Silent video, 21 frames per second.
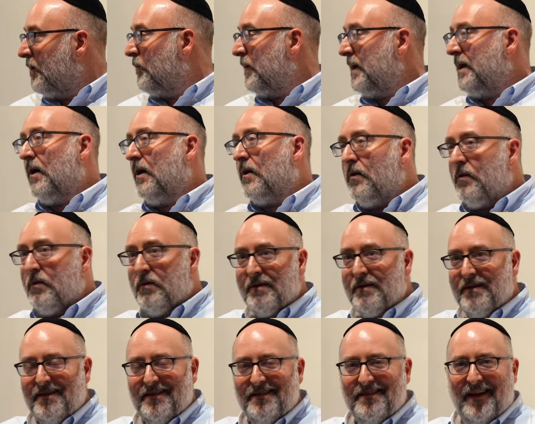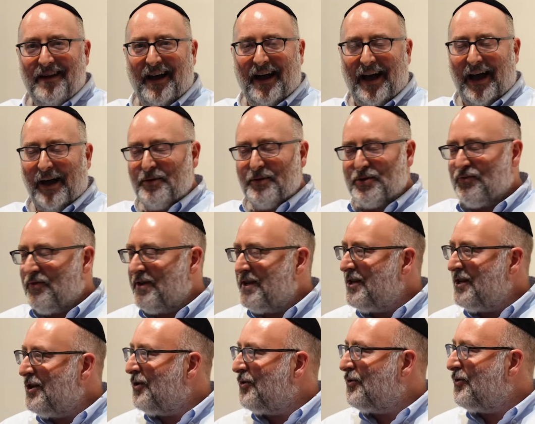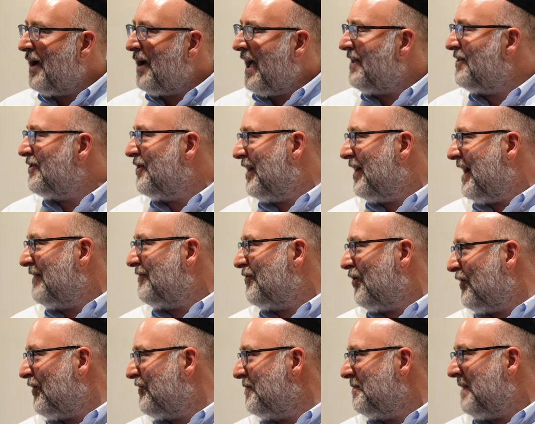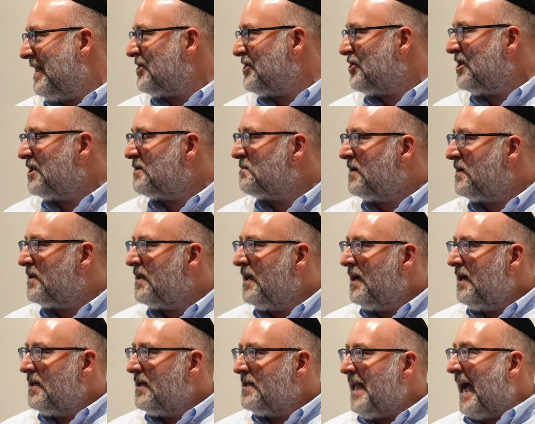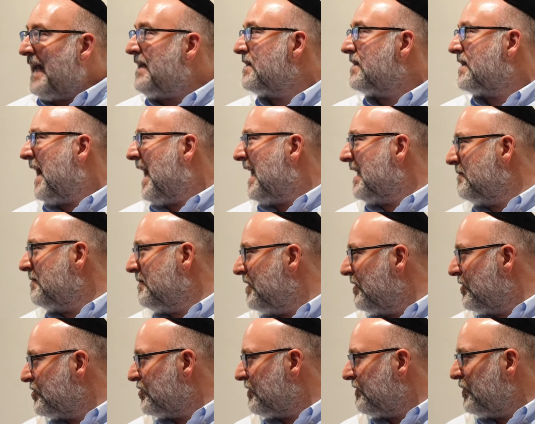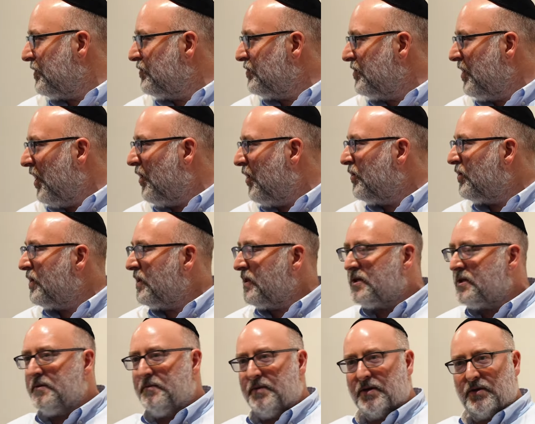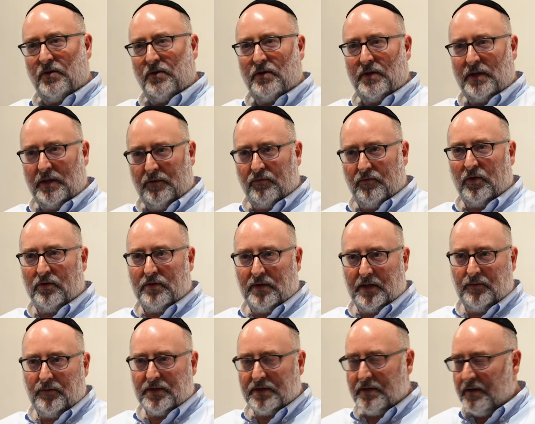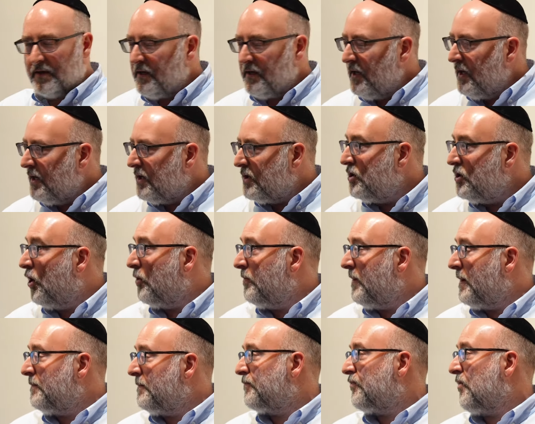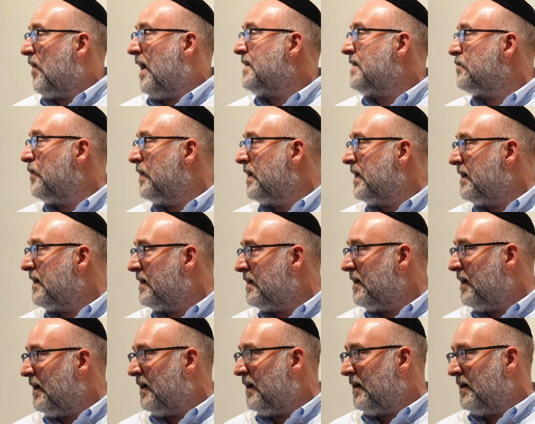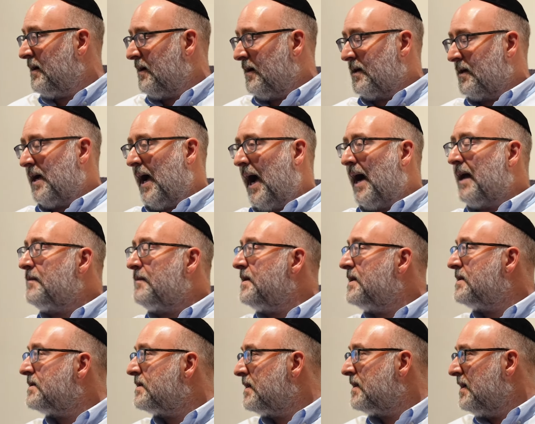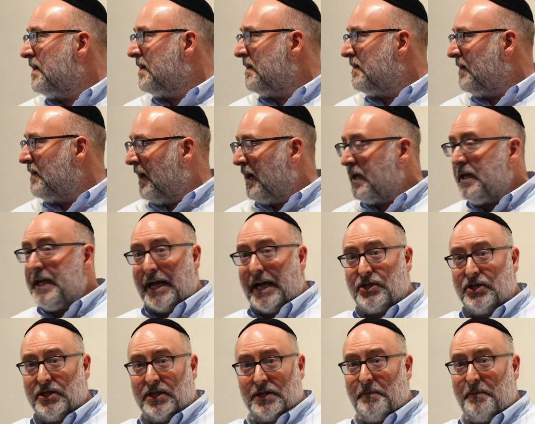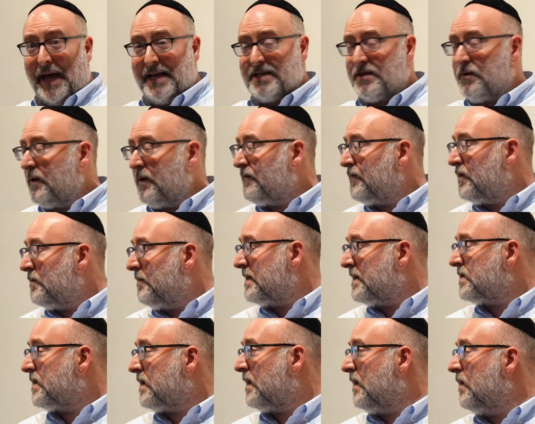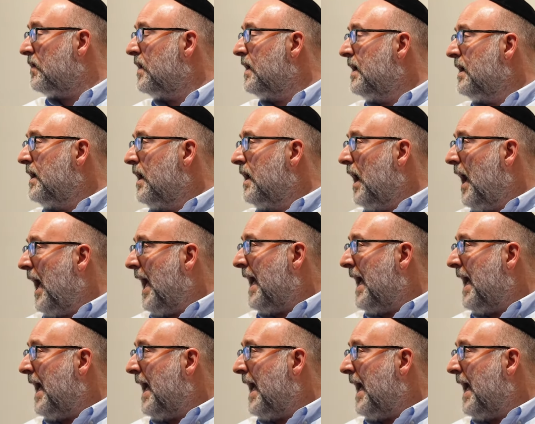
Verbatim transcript: You know, we know, I was, re you know, I've often mentioned this, but Daniel Kahneman, those of you who know, there's a book he wrote, he was a Nobel Prize winning uh, economist. Uh, he actually just passed away a few months ago.